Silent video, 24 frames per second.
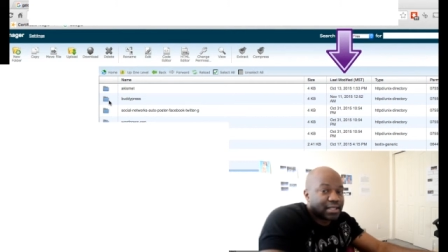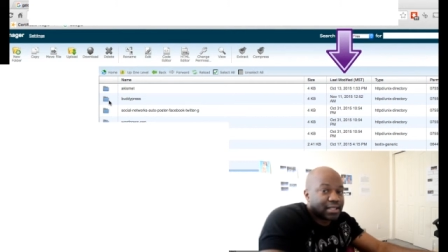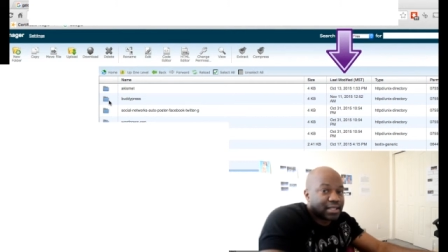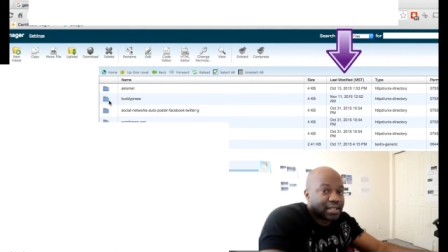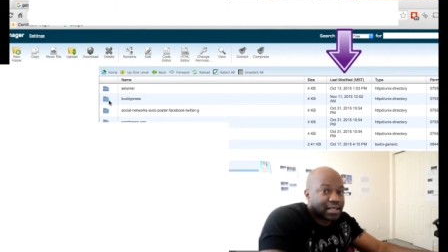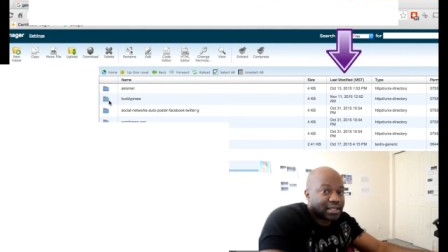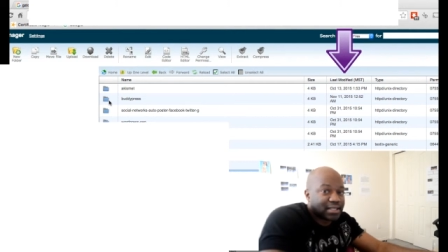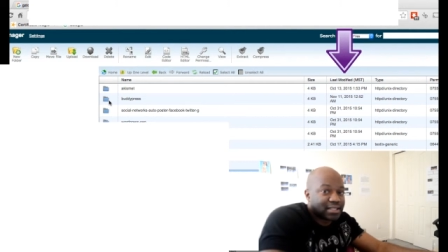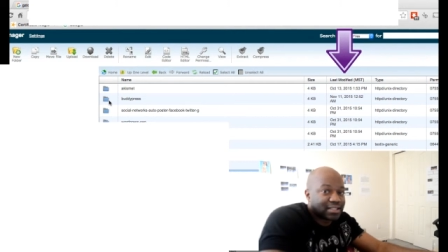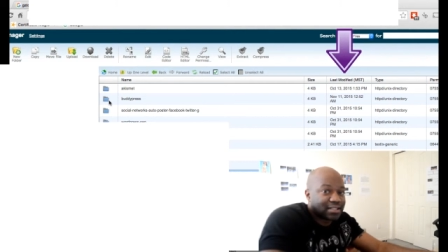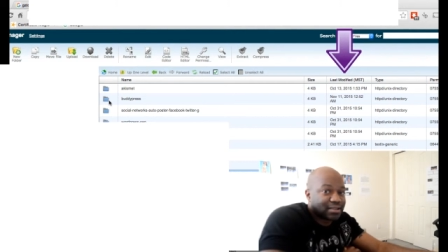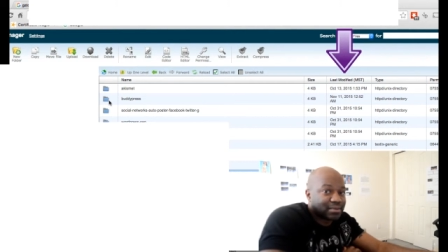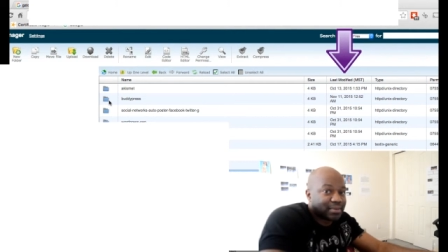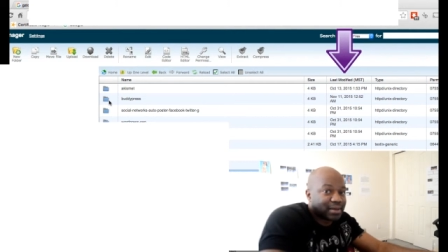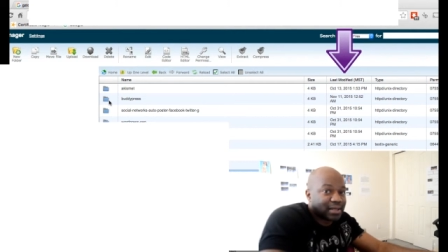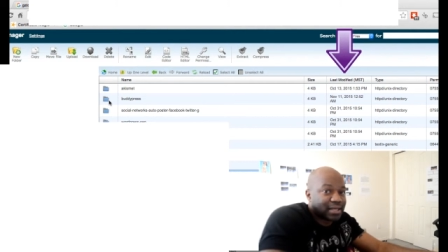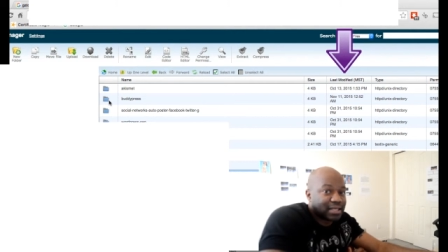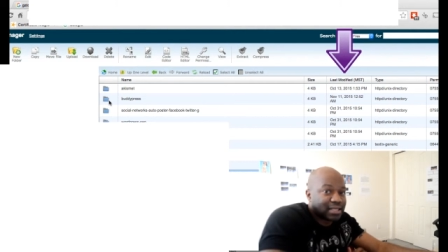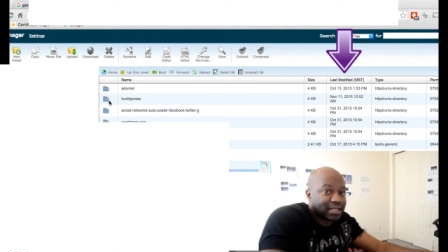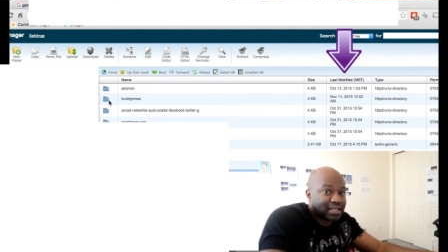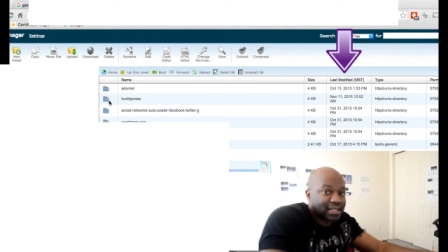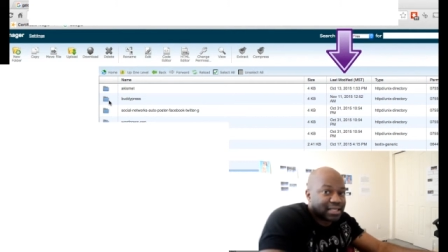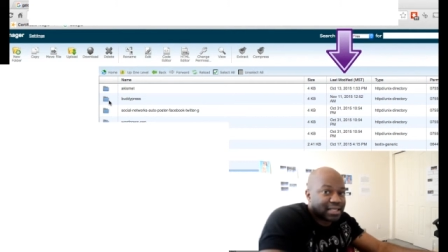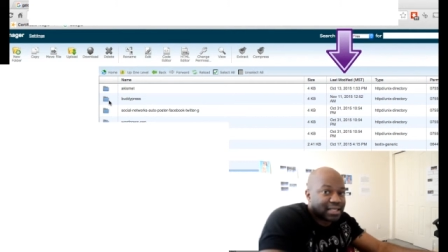that
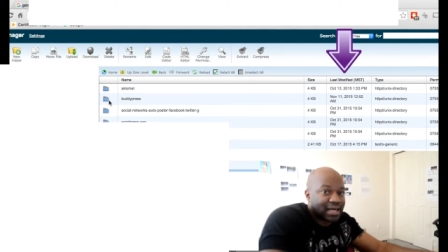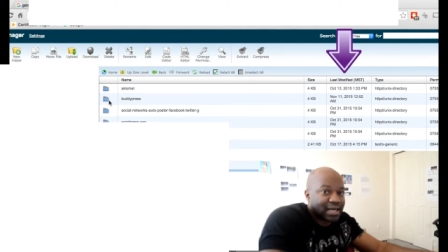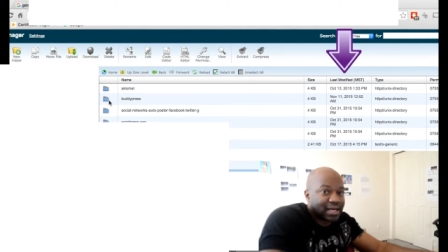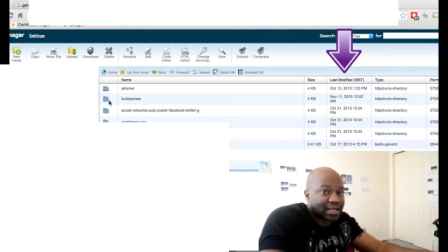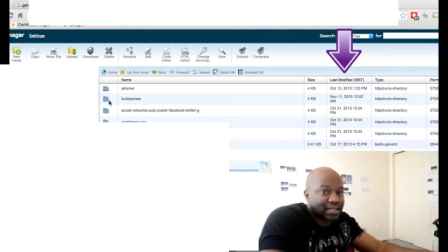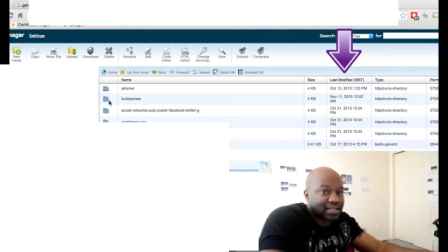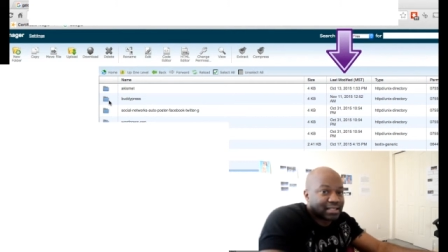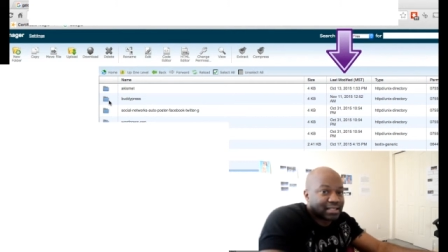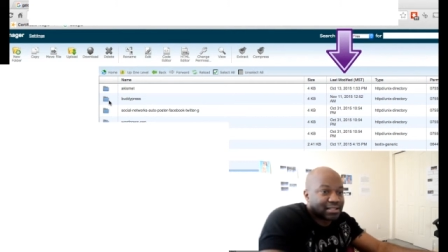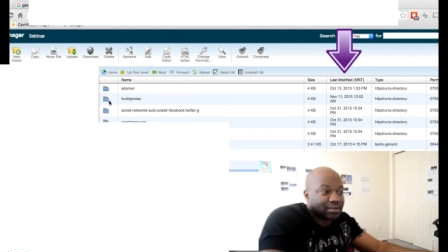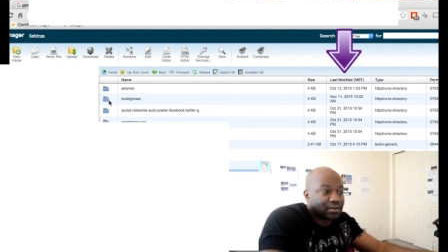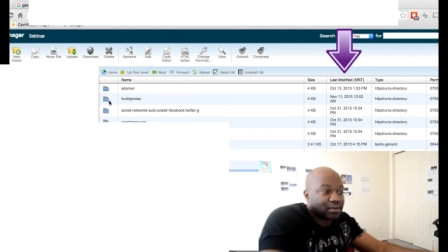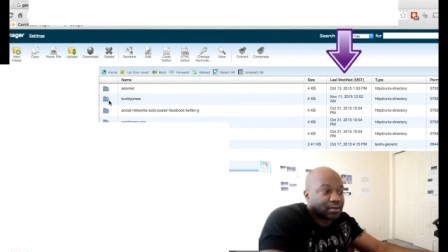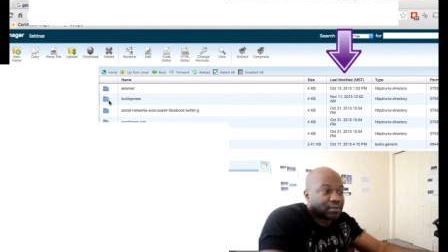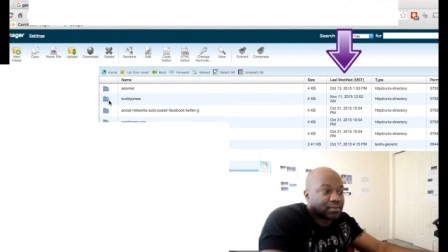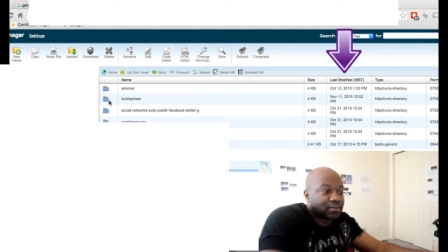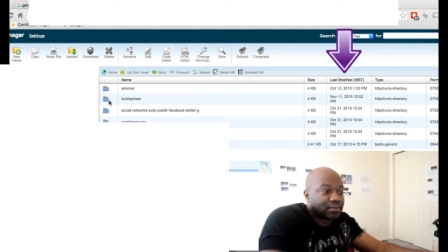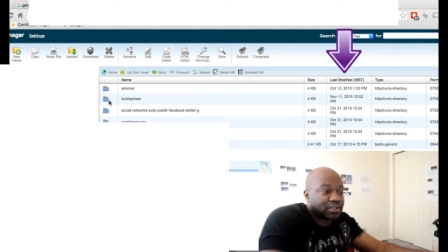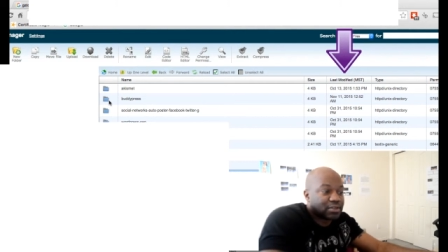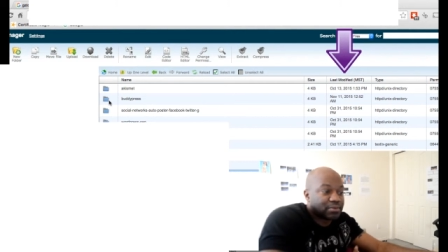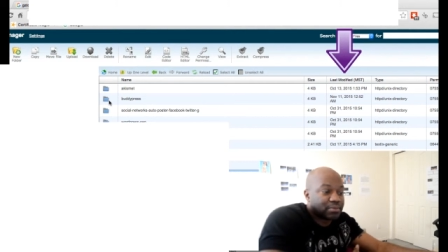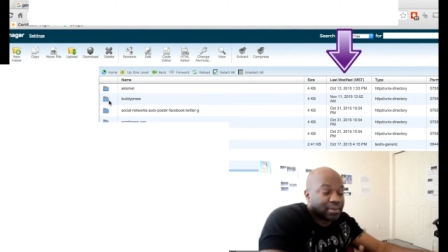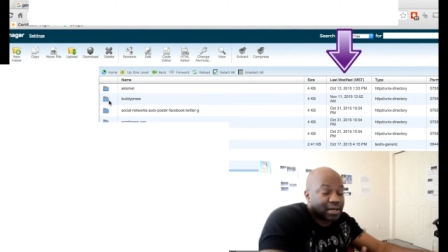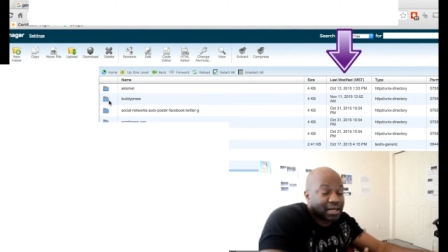somebody did that to,
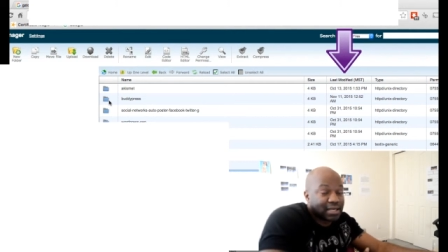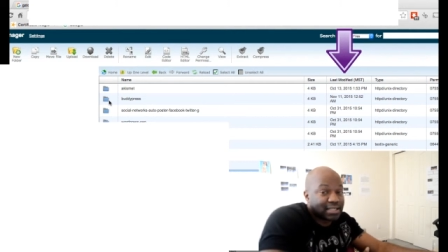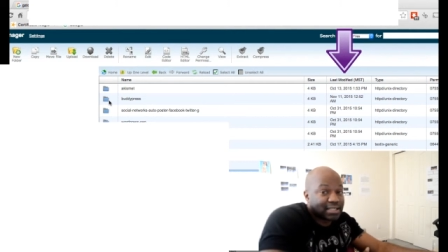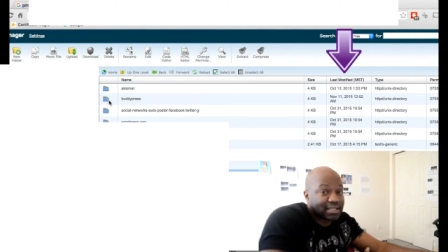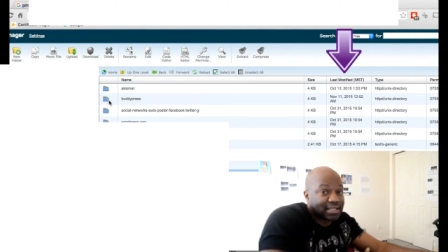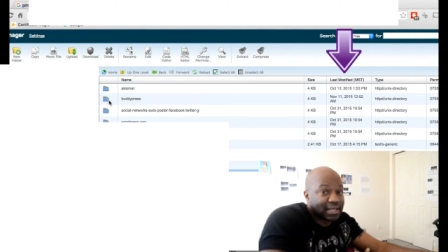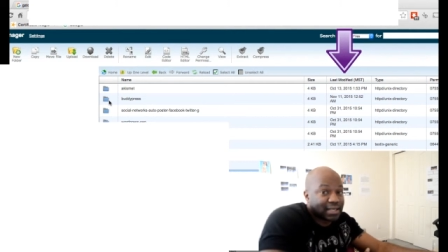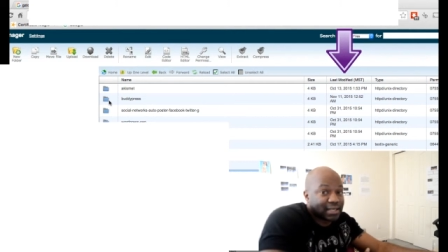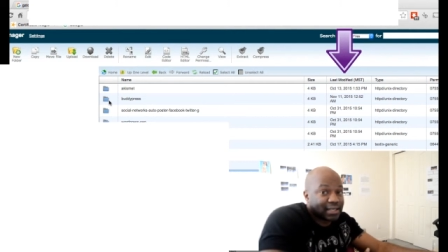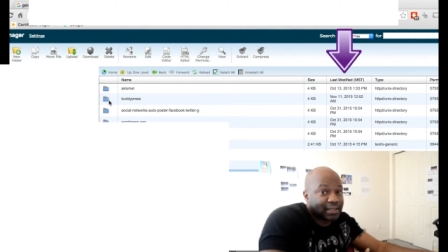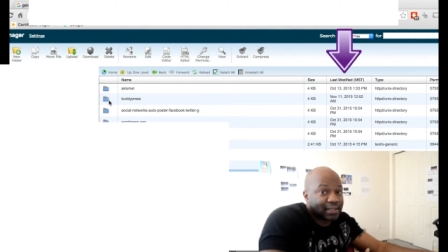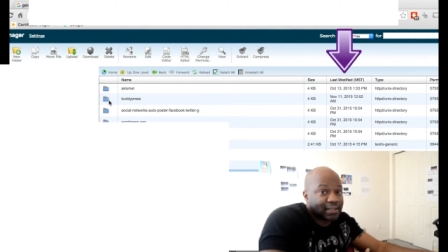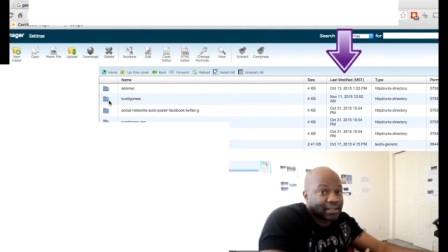to my site.